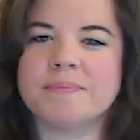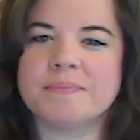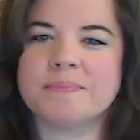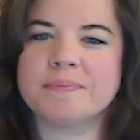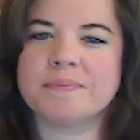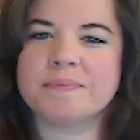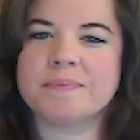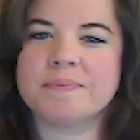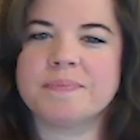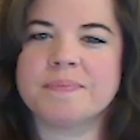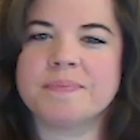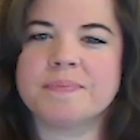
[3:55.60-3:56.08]

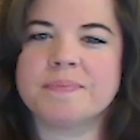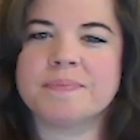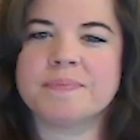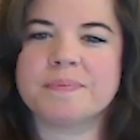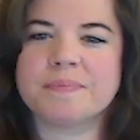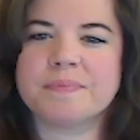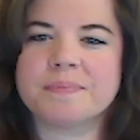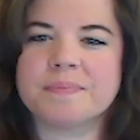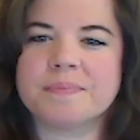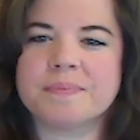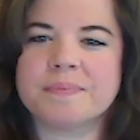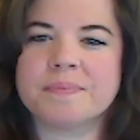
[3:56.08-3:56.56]

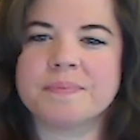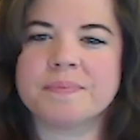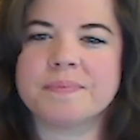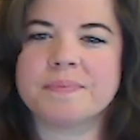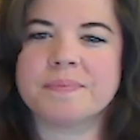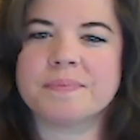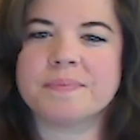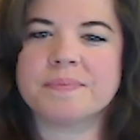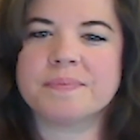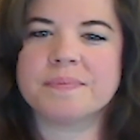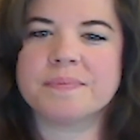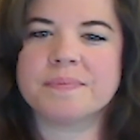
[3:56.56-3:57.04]

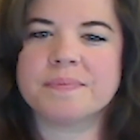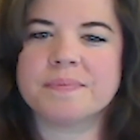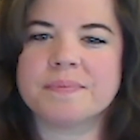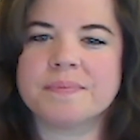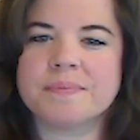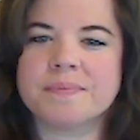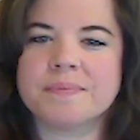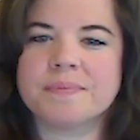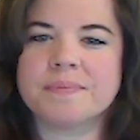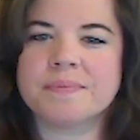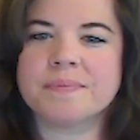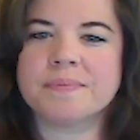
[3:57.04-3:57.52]

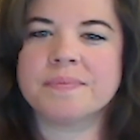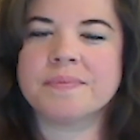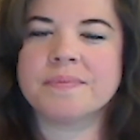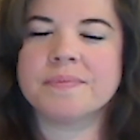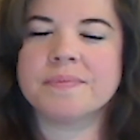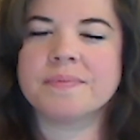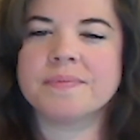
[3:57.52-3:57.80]
Nothing is said.